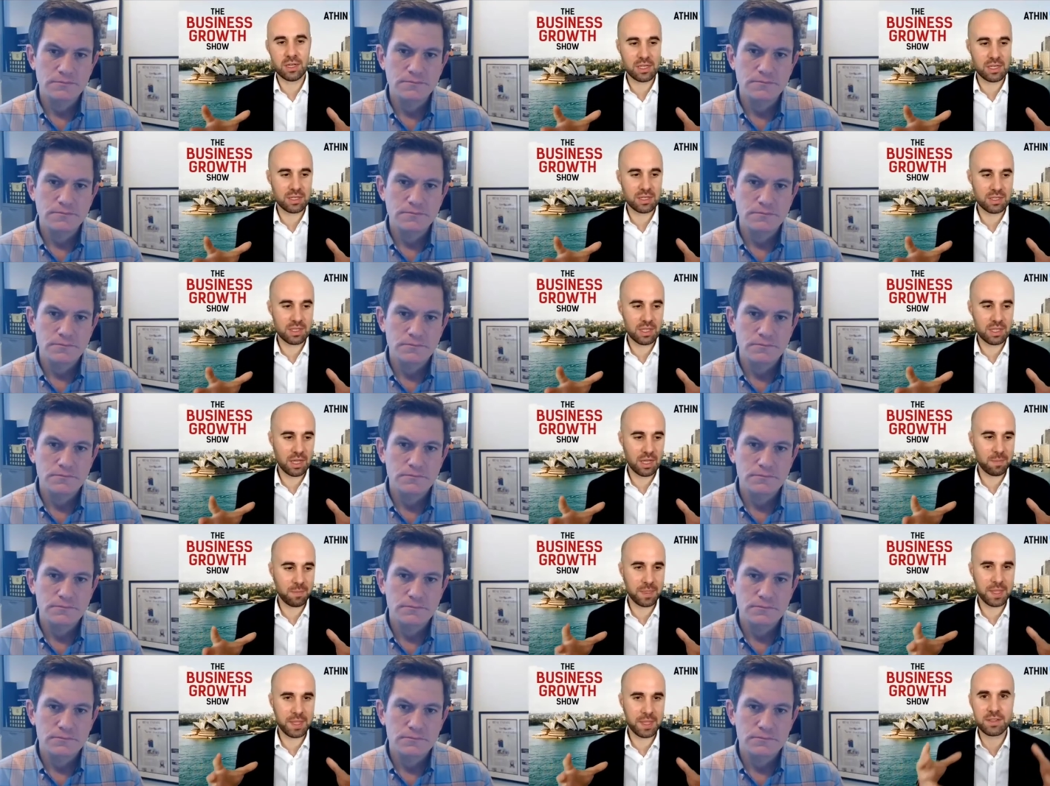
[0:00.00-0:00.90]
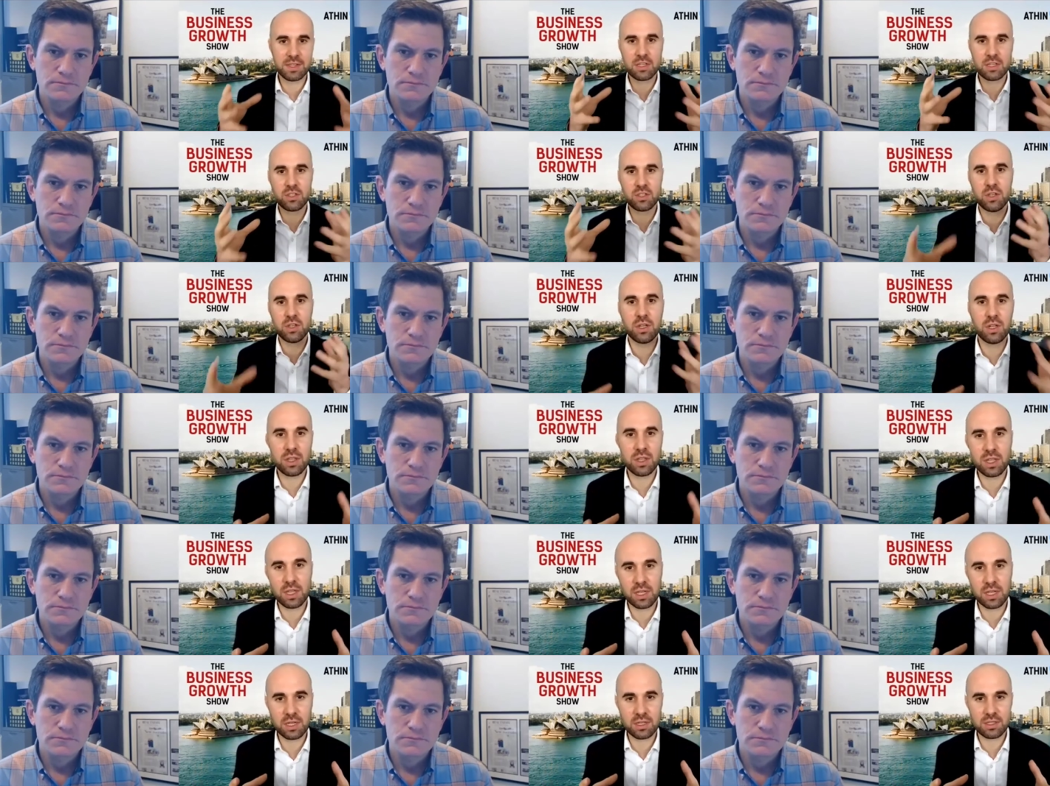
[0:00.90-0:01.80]
Speaker 1: Is there is there certain
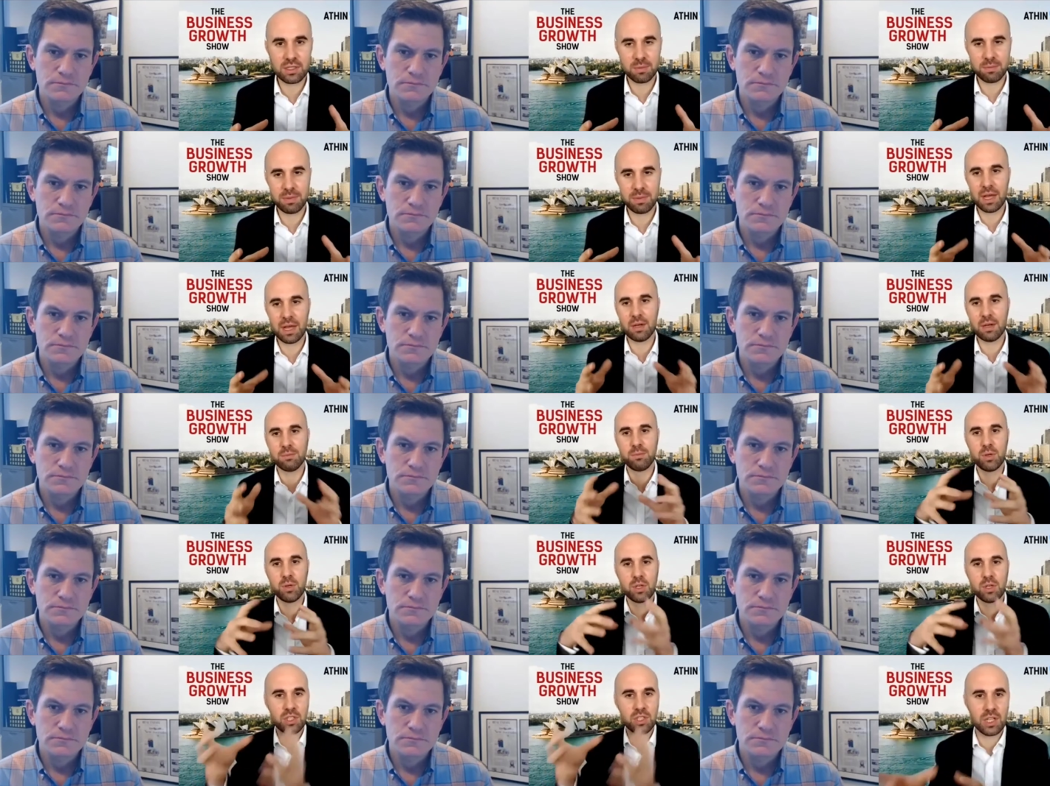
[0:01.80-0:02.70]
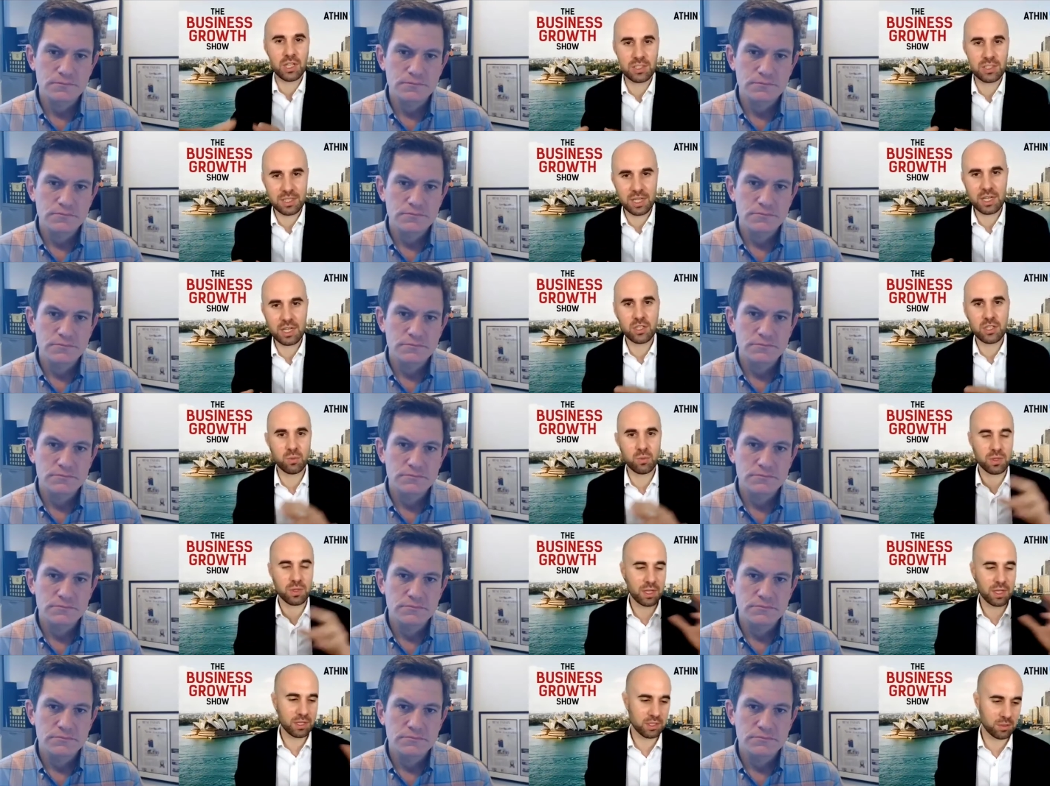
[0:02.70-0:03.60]
things about personalization
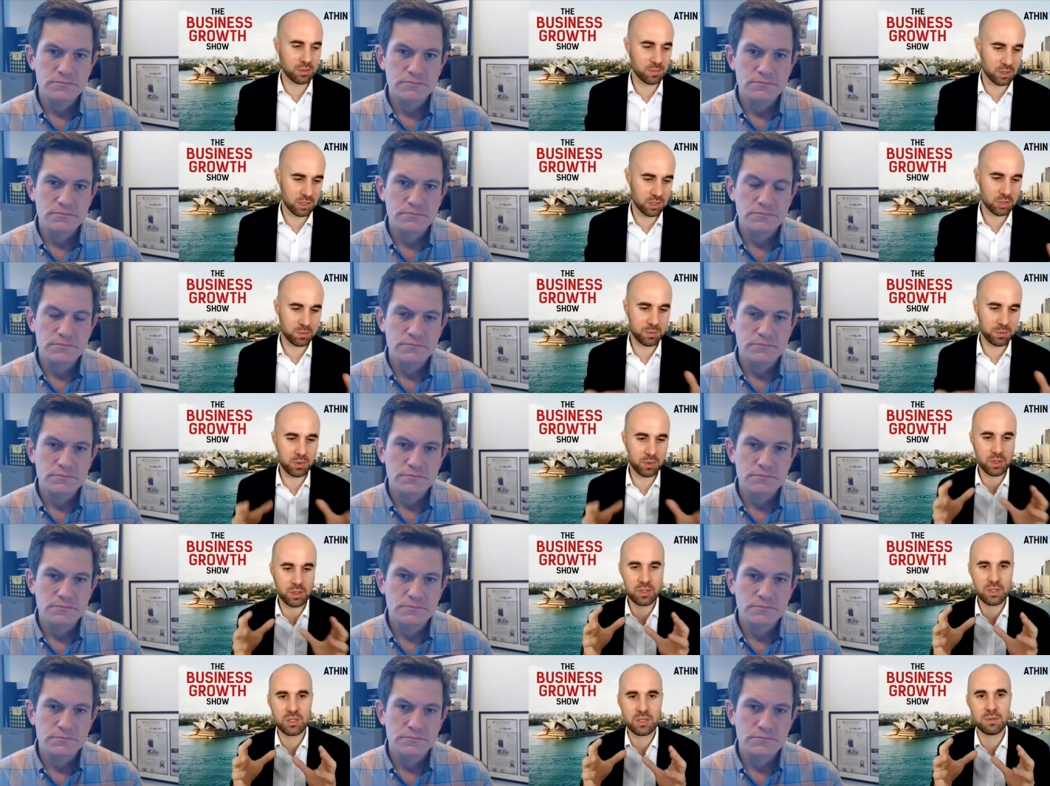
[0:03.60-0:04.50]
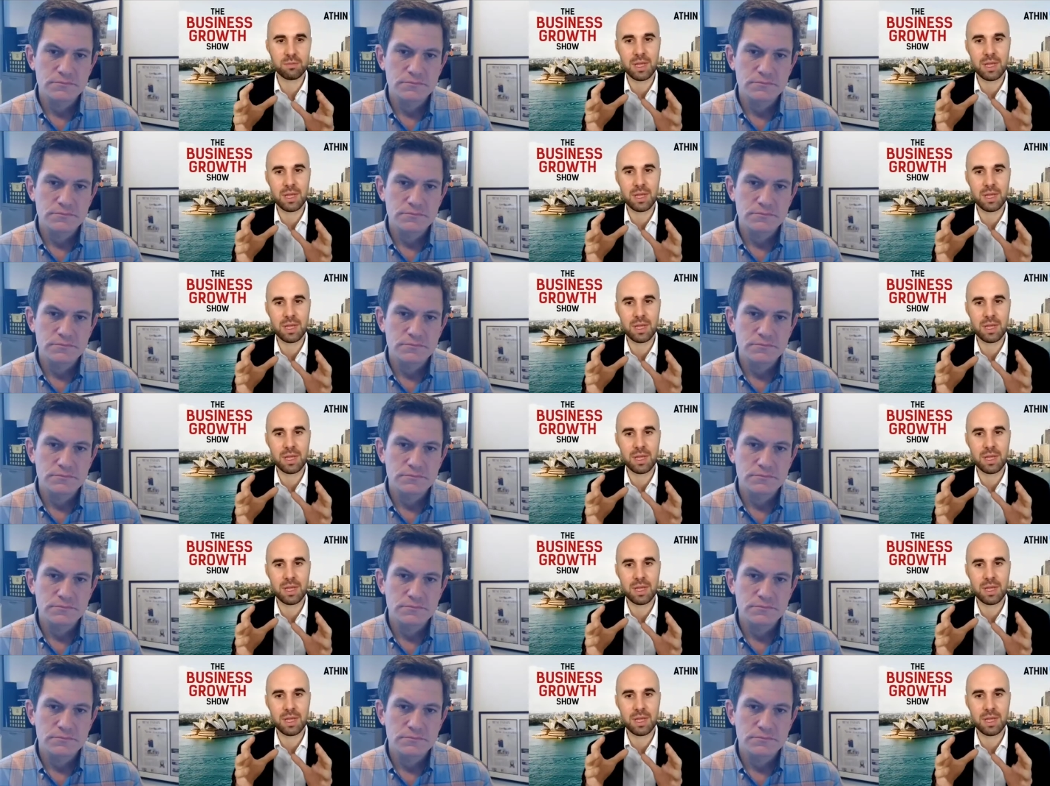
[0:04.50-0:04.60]
with customer experience,